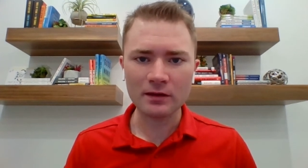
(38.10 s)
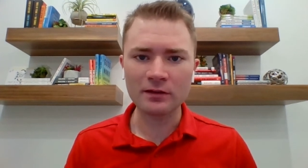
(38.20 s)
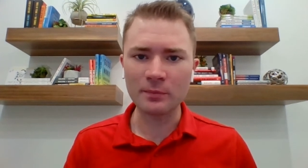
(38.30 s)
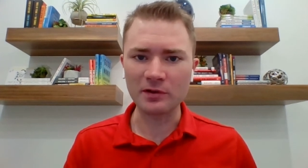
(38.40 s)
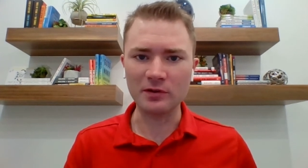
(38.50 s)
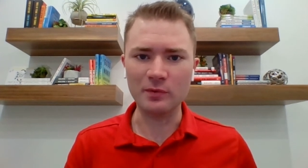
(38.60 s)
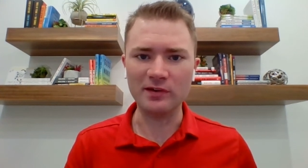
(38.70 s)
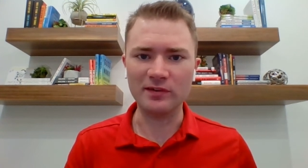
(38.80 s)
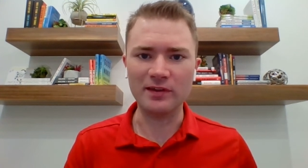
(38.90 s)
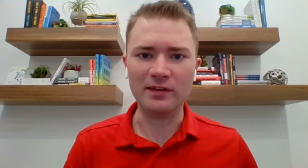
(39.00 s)
Typically, we
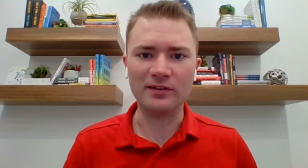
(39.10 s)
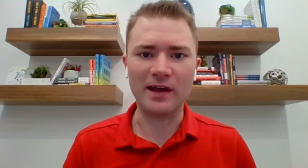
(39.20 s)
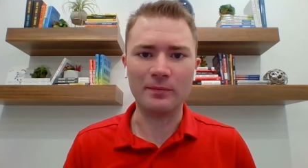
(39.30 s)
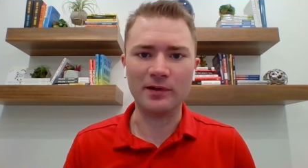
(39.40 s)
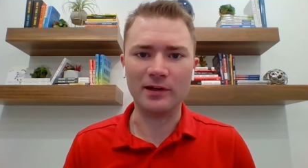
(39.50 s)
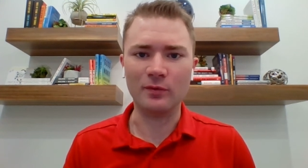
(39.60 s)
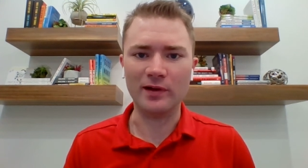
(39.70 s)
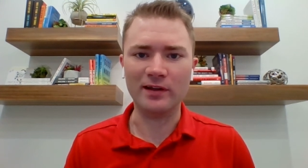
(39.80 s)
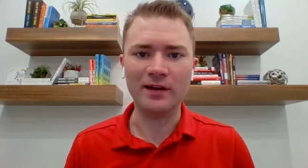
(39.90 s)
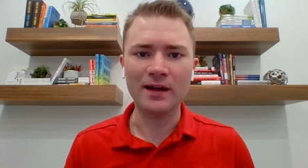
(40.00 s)
see this happening
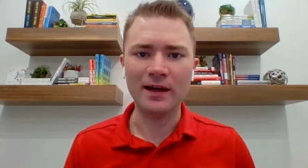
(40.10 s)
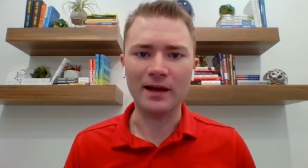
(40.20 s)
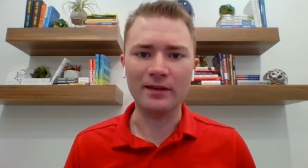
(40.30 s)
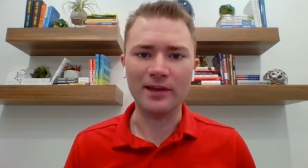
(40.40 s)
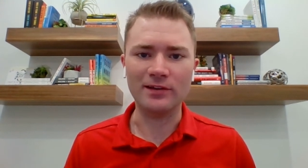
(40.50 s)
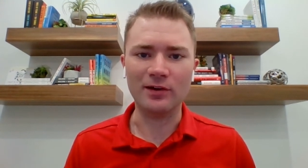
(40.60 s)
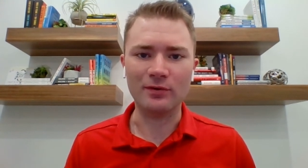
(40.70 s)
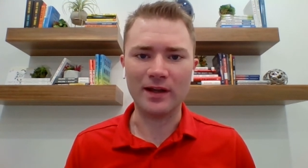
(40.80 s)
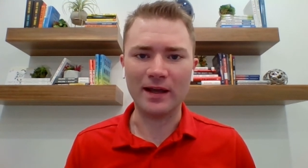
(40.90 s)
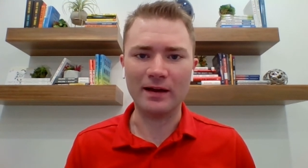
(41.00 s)
when uh, they
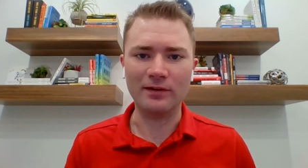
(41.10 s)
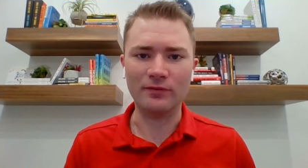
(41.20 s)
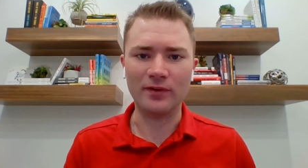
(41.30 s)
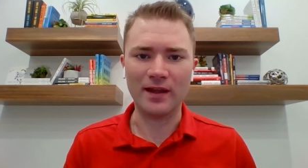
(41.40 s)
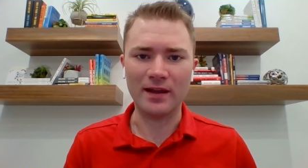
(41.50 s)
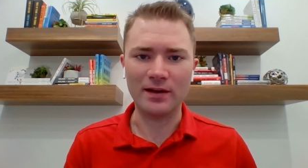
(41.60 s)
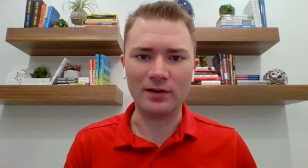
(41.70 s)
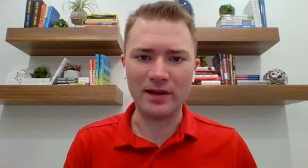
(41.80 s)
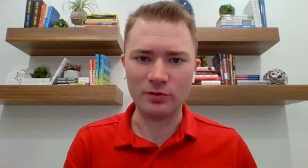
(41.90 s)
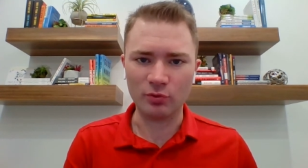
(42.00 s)
don't have a,
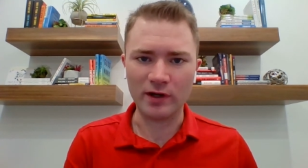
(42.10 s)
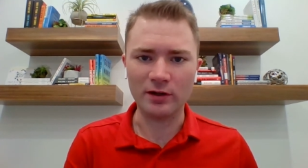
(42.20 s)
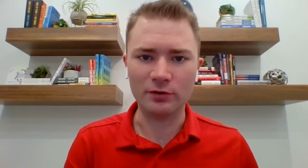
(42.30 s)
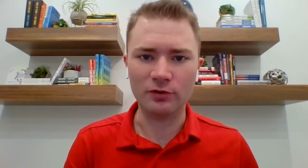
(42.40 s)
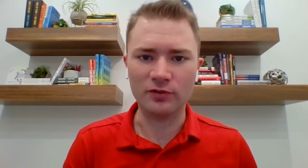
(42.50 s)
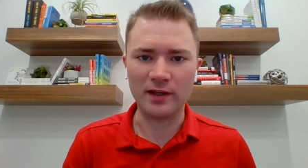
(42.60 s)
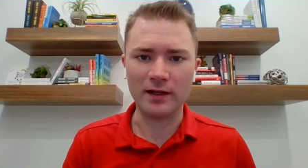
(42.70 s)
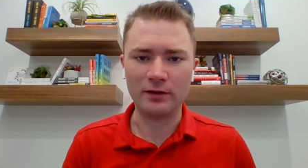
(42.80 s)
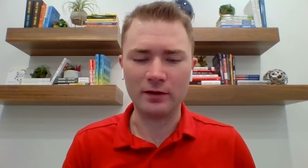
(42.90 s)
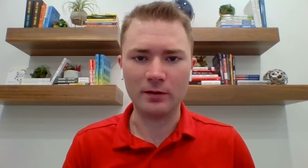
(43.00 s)
a great
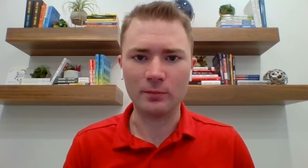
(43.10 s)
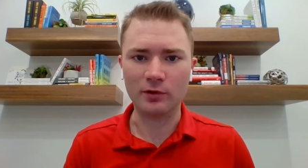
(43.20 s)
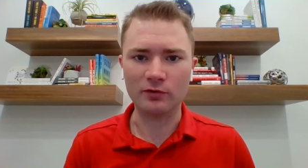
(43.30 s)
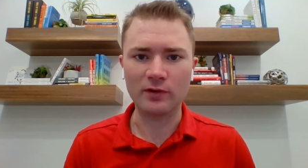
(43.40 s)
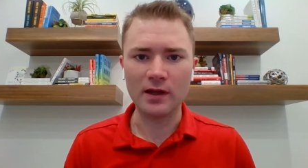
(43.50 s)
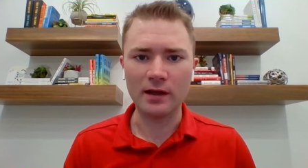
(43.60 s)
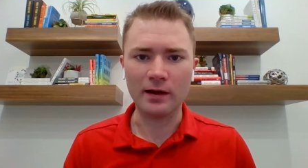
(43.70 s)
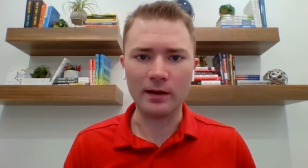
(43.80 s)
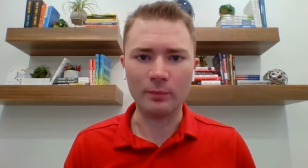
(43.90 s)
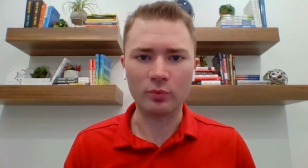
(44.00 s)
understanding of the numbers
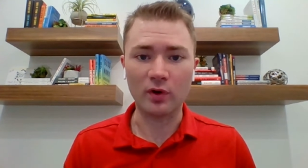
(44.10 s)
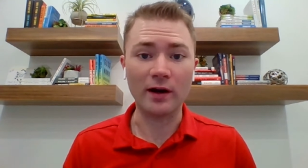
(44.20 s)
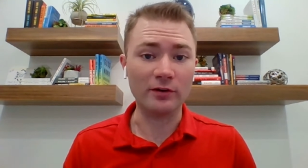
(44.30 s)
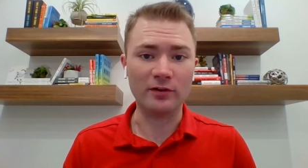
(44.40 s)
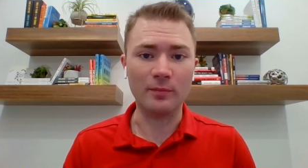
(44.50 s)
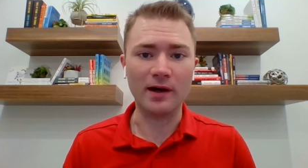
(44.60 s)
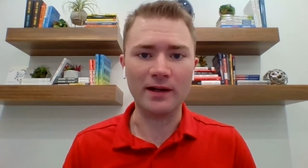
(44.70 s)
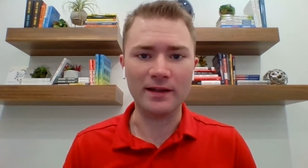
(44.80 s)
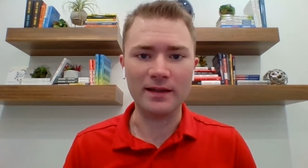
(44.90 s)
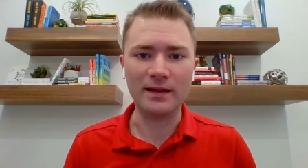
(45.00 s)
uh, prior to
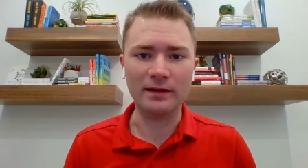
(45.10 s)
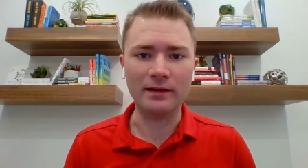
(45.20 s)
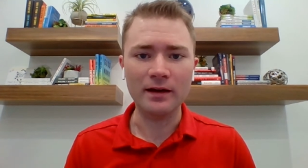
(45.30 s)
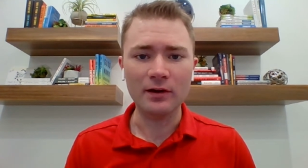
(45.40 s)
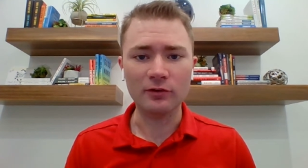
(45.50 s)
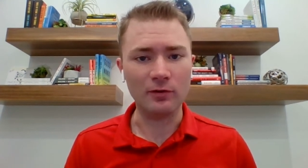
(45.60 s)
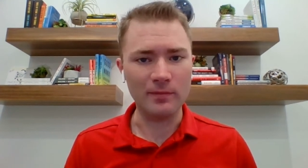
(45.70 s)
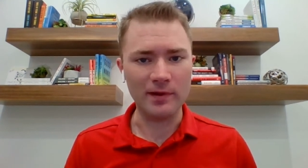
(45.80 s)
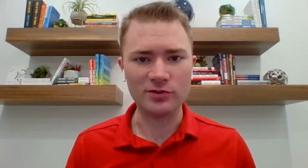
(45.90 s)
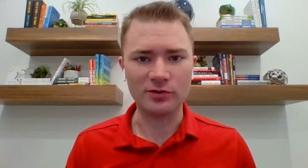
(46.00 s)
buying in. So
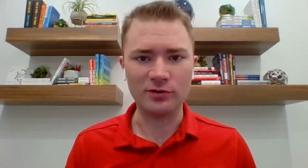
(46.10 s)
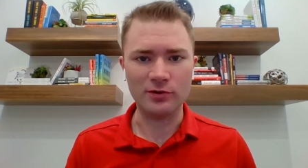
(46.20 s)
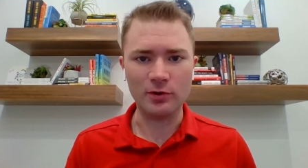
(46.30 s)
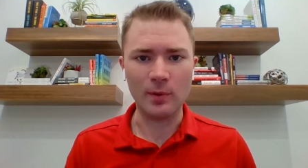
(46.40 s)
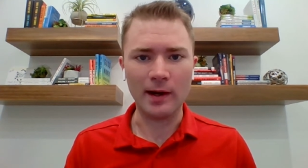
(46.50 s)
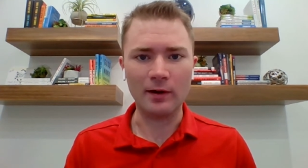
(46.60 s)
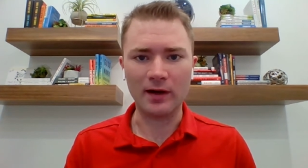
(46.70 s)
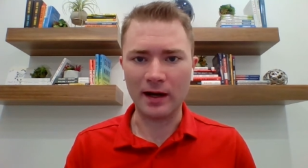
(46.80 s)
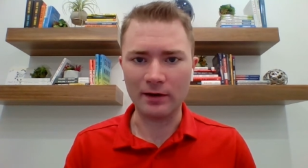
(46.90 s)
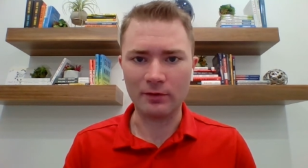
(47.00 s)
make sure you go
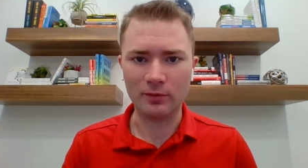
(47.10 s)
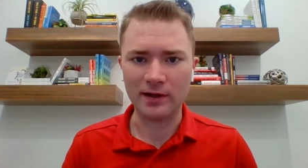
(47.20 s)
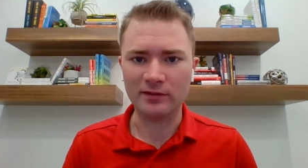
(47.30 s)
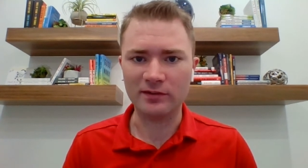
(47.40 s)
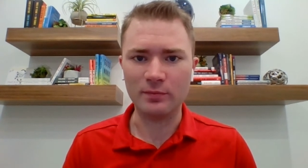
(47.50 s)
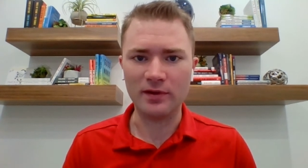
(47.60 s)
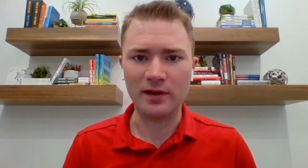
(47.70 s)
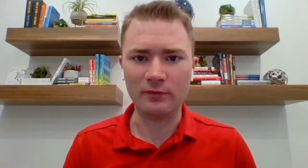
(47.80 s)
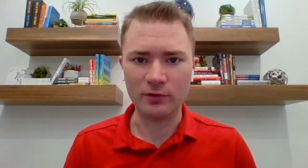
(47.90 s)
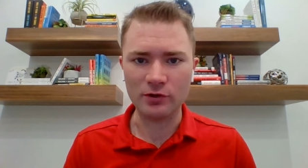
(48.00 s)
out, hire the right
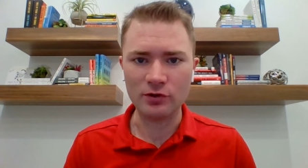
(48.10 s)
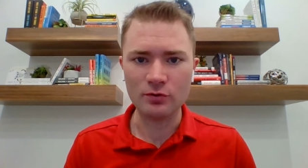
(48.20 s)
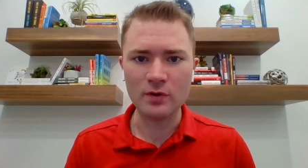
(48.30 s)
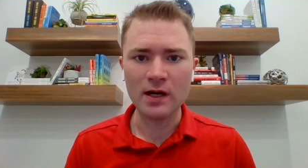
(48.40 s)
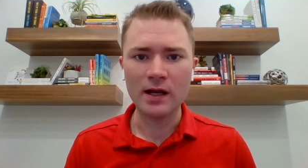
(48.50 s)
CPA for you,